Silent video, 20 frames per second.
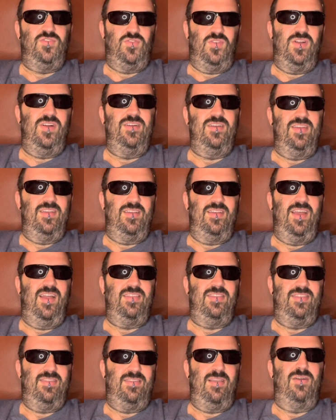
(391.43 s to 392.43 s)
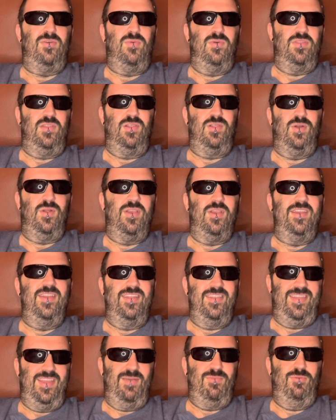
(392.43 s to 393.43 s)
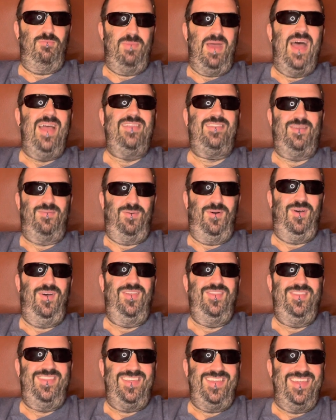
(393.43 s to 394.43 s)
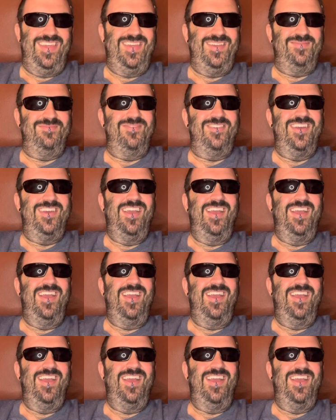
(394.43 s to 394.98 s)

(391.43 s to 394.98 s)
drunk and got stuck with a learning disabled basketball team.